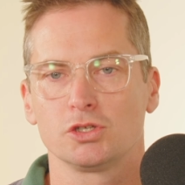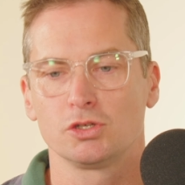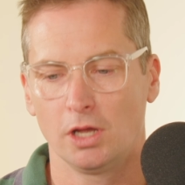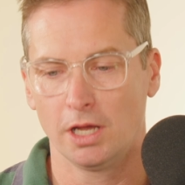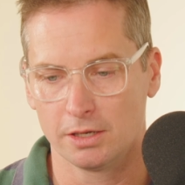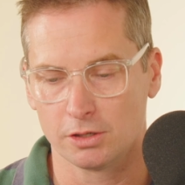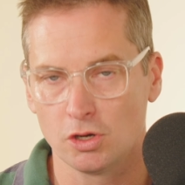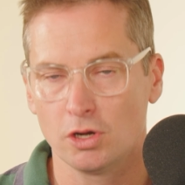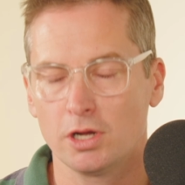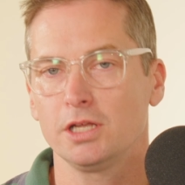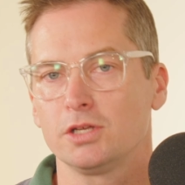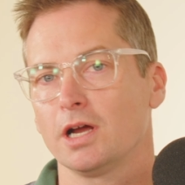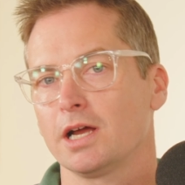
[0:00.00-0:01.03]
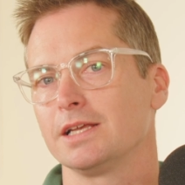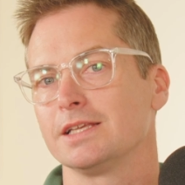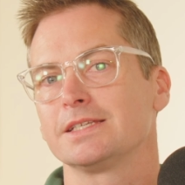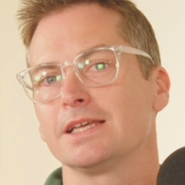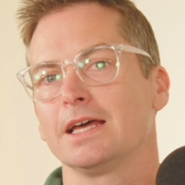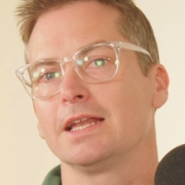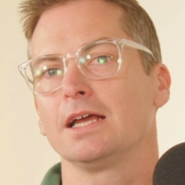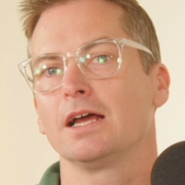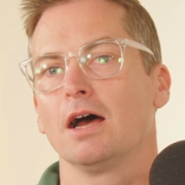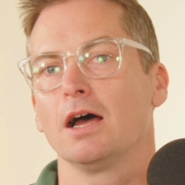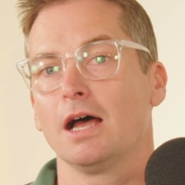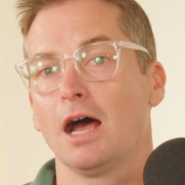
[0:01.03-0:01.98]
and cookie tracking setting
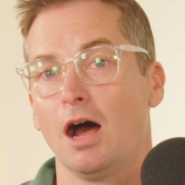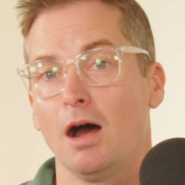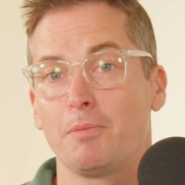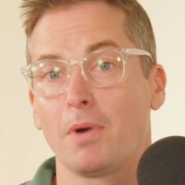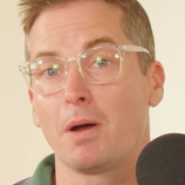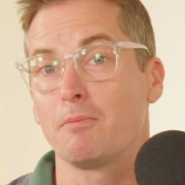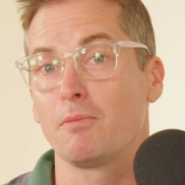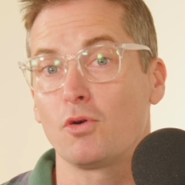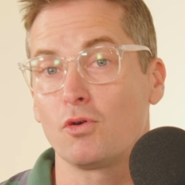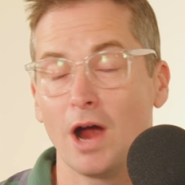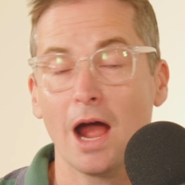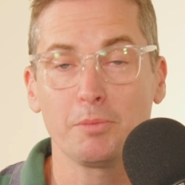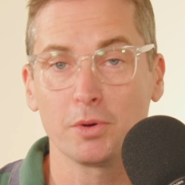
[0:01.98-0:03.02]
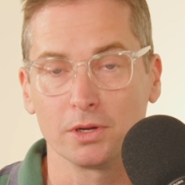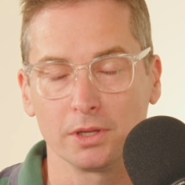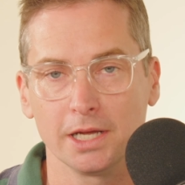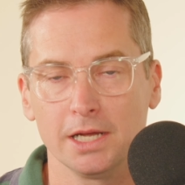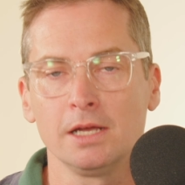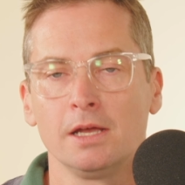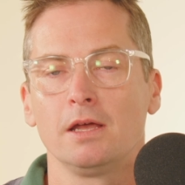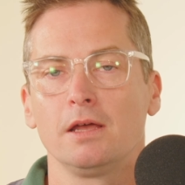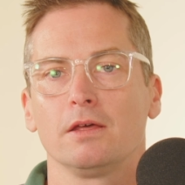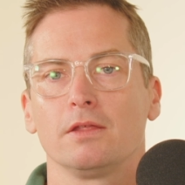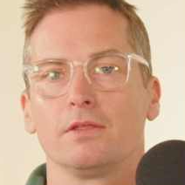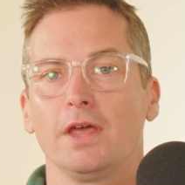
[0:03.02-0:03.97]
up properly,
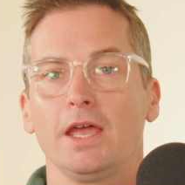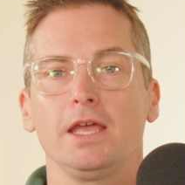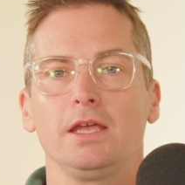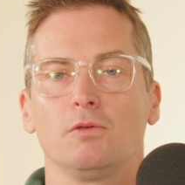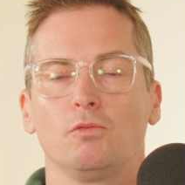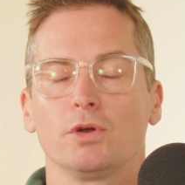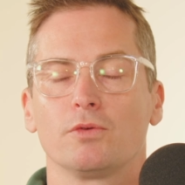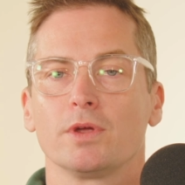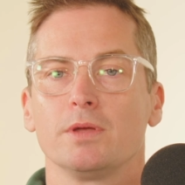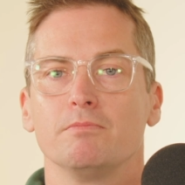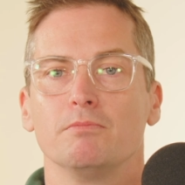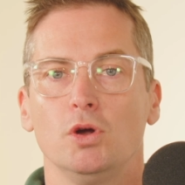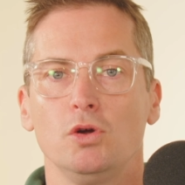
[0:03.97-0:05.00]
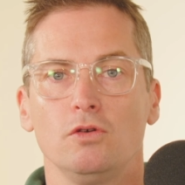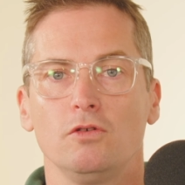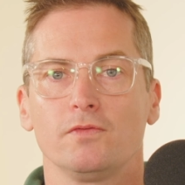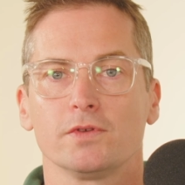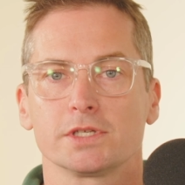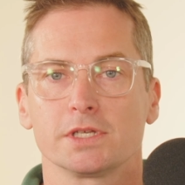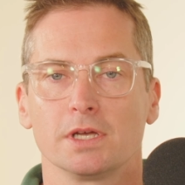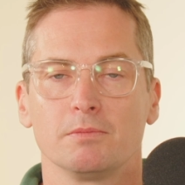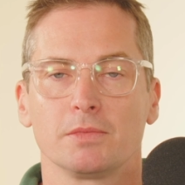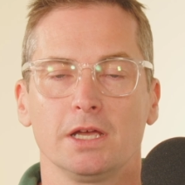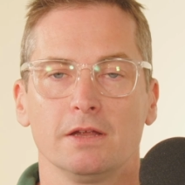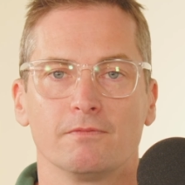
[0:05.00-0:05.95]
they would remove
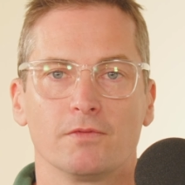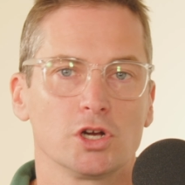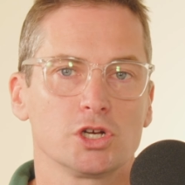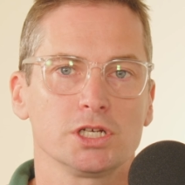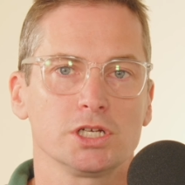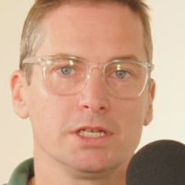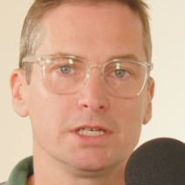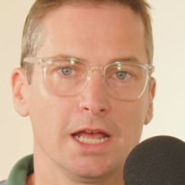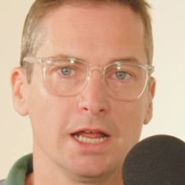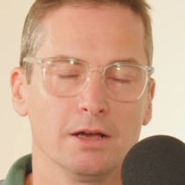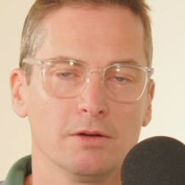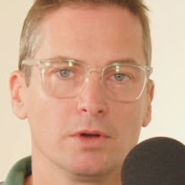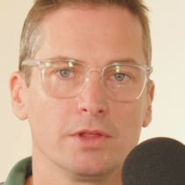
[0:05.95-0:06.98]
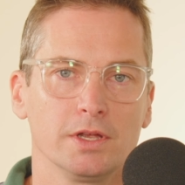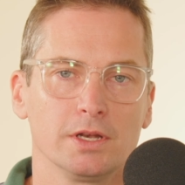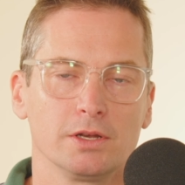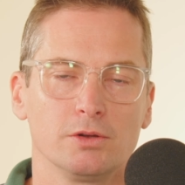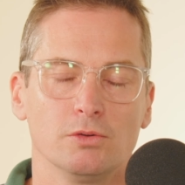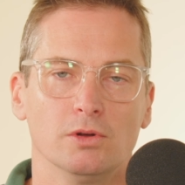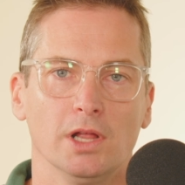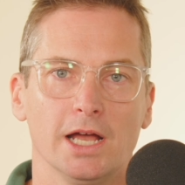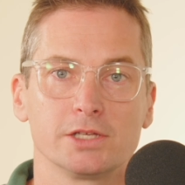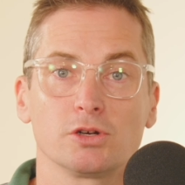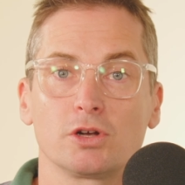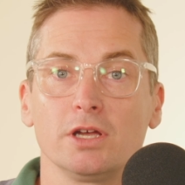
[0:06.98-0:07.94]
some conversion data within Google
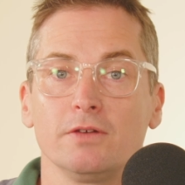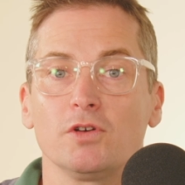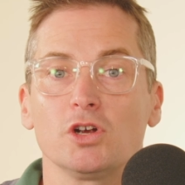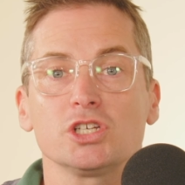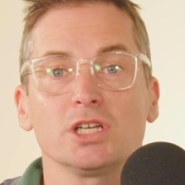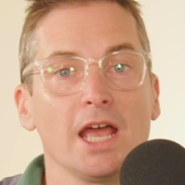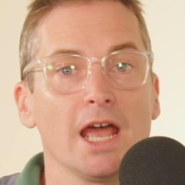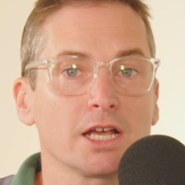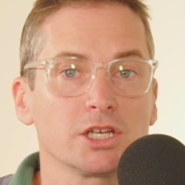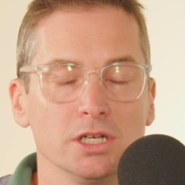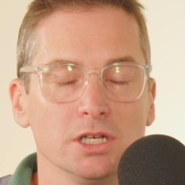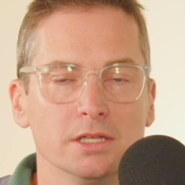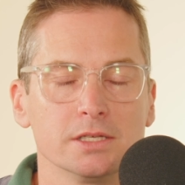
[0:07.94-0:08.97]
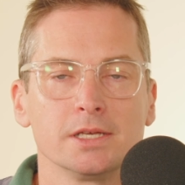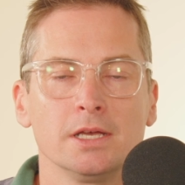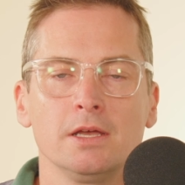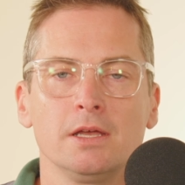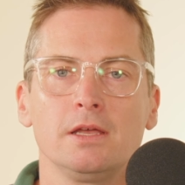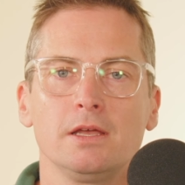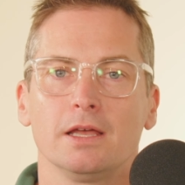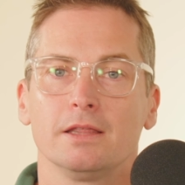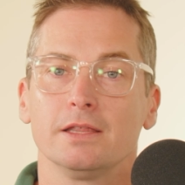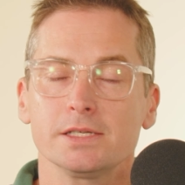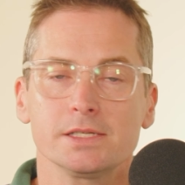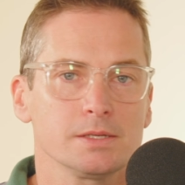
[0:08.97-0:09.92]
Ads or conversion actions. And
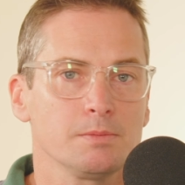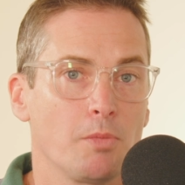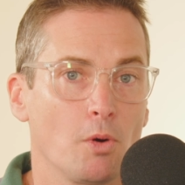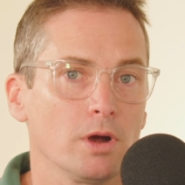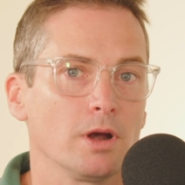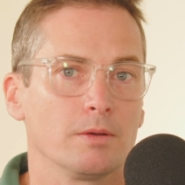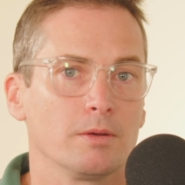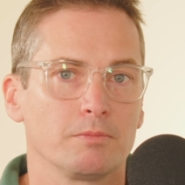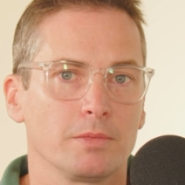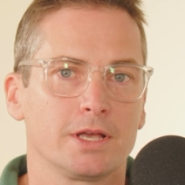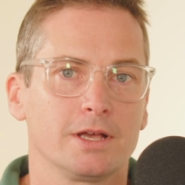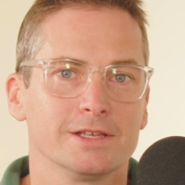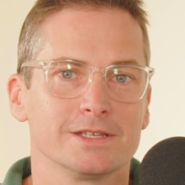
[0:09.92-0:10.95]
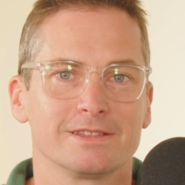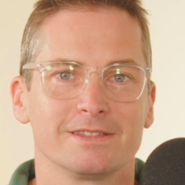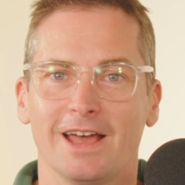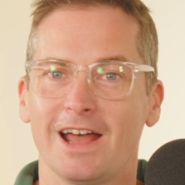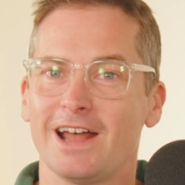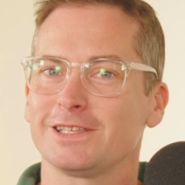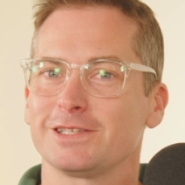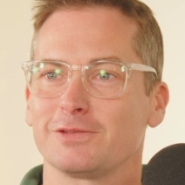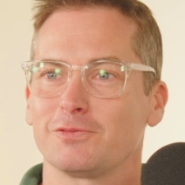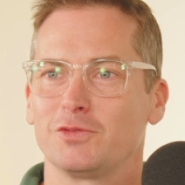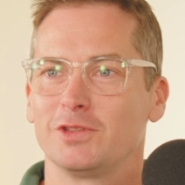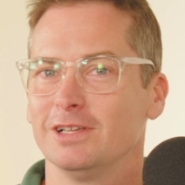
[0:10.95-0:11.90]
this is important because that's
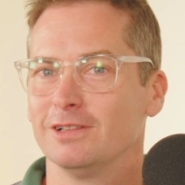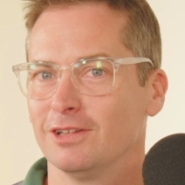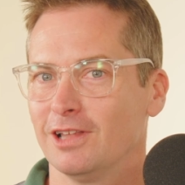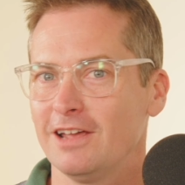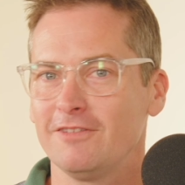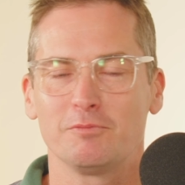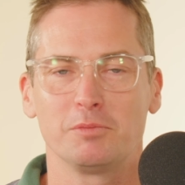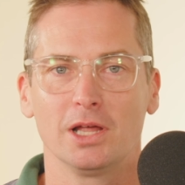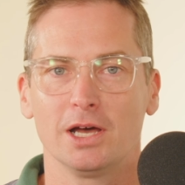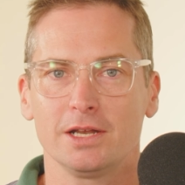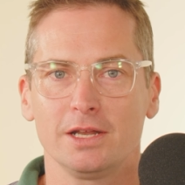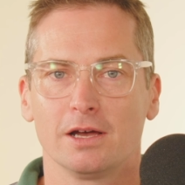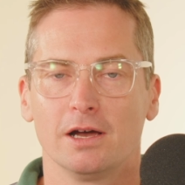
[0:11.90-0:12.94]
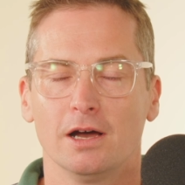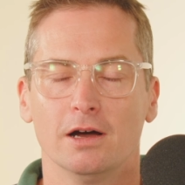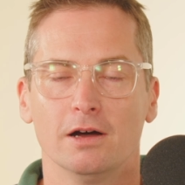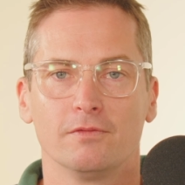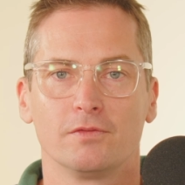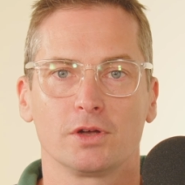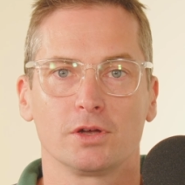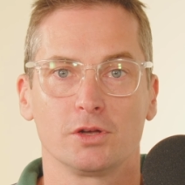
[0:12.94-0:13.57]
the lifeblood of